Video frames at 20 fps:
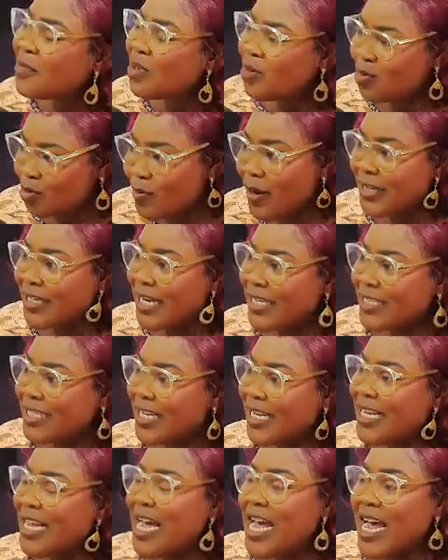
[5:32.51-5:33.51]
So what I say,
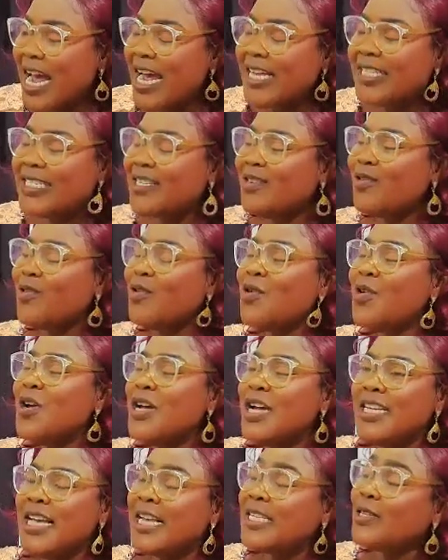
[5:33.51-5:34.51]
mm. and you know,
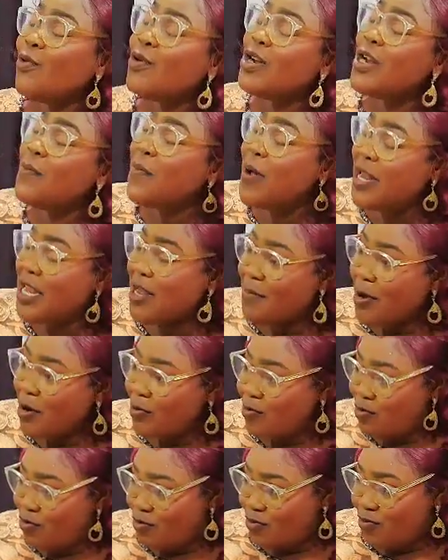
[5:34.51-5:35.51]
you so only penny back
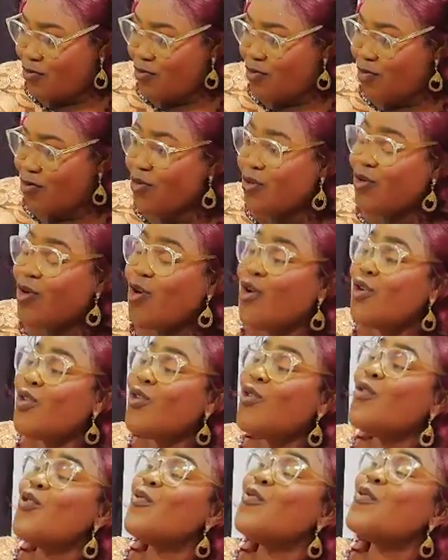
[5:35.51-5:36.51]
home. It's
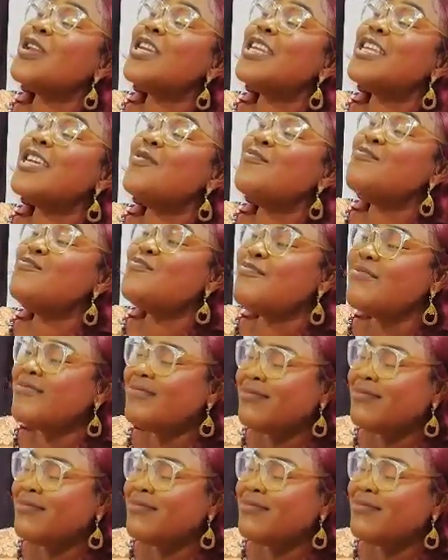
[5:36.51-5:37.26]
reading.